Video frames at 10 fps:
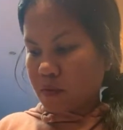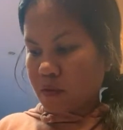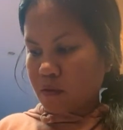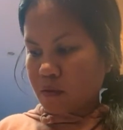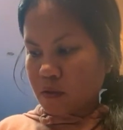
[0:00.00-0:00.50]

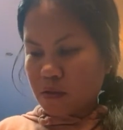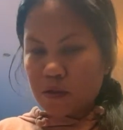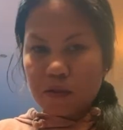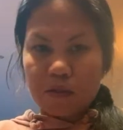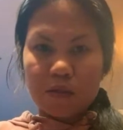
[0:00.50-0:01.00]
and
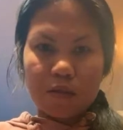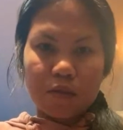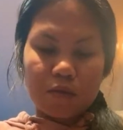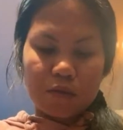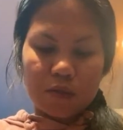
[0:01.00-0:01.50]
that's
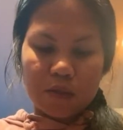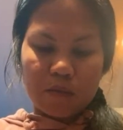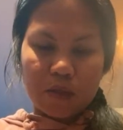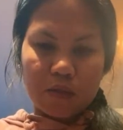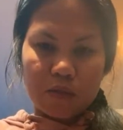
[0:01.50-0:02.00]
usually
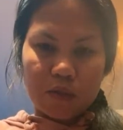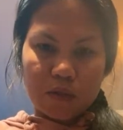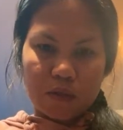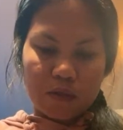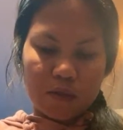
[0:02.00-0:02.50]
my
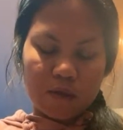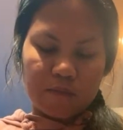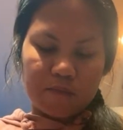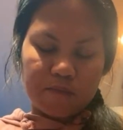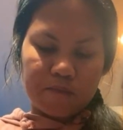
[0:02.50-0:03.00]
drink
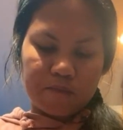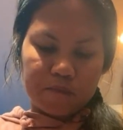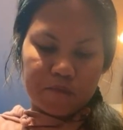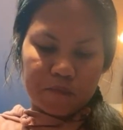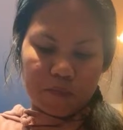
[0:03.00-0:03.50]

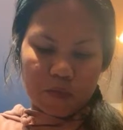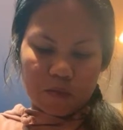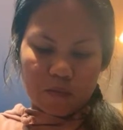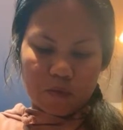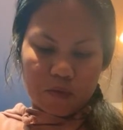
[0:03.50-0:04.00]
in the
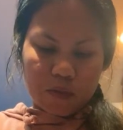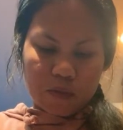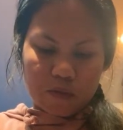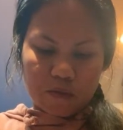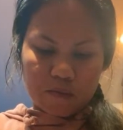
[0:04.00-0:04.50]

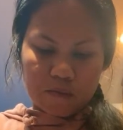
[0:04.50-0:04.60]
morning.